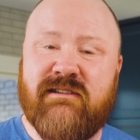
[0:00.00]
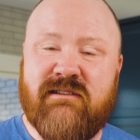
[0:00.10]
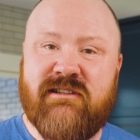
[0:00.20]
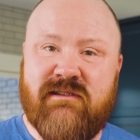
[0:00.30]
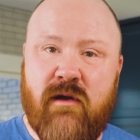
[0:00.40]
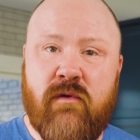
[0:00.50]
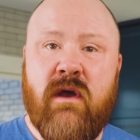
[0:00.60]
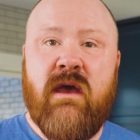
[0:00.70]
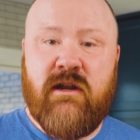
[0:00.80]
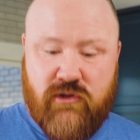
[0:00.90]
And so
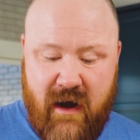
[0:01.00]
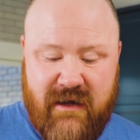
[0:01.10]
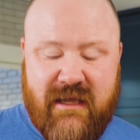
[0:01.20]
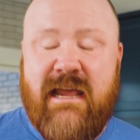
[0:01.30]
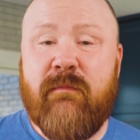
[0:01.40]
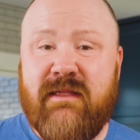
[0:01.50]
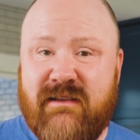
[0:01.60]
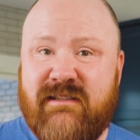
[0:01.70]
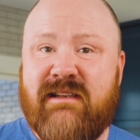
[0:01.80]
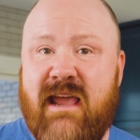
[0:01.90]
trying to keep it the
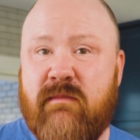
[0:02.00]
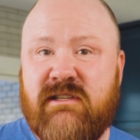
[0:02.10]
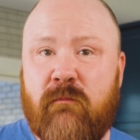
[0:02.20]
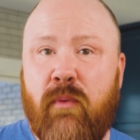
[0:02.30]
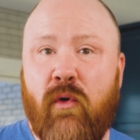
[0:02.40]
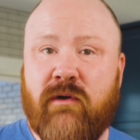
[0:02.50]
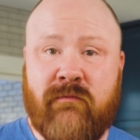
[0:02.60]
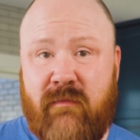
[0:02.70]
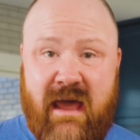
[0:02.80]
same is important.